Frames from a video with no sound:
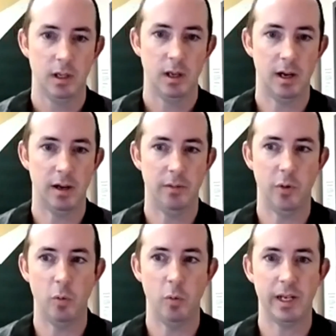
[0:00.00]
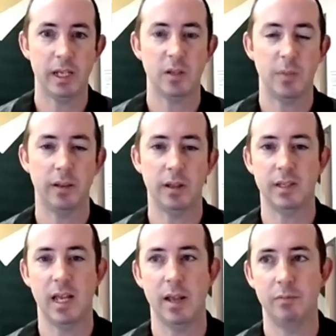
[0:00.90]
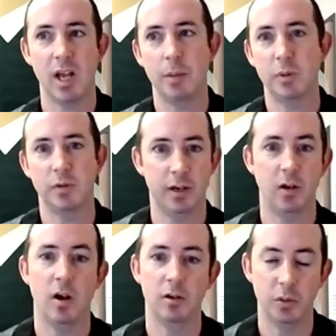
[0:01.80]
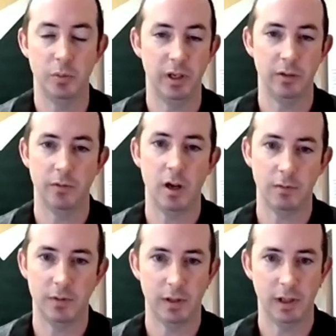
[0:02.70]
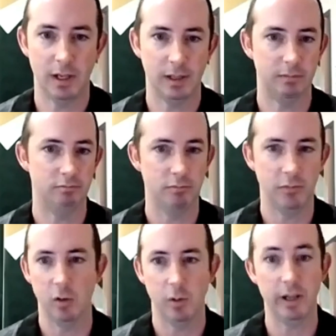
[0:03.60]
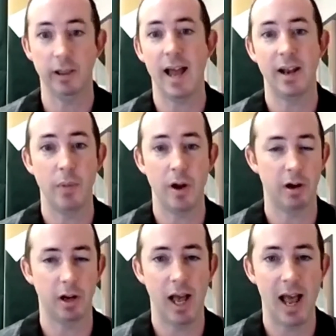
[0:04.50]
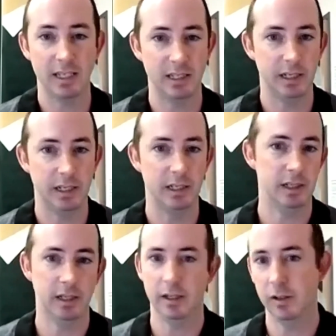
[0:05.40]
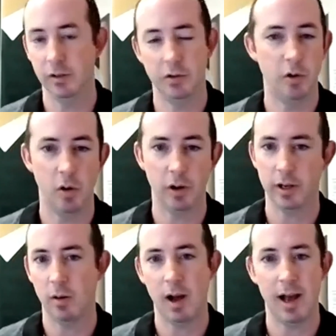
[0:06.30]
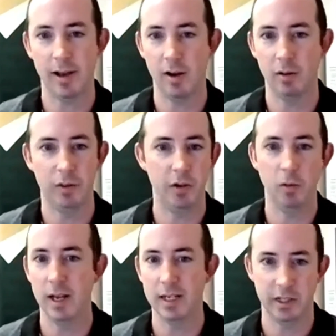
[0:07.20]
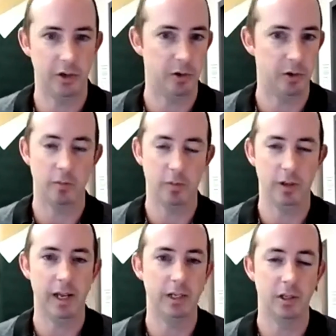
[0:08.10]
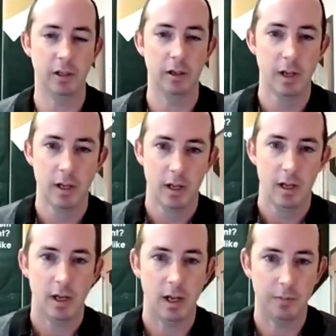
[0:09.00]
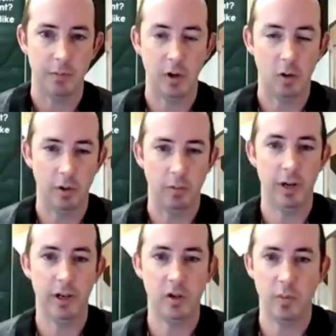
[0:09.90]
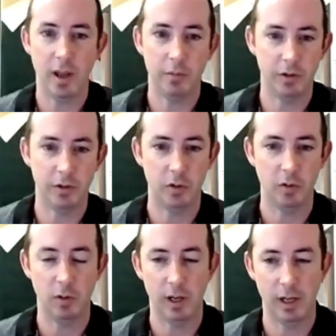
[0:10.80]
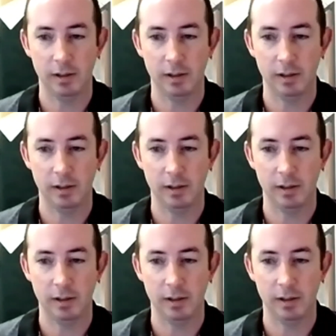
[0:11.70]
but we anticipate the same types of technology being involved, in Latin America as it is in New York and Ohio, in the U.S. and Europe and Asia. We need to be able to,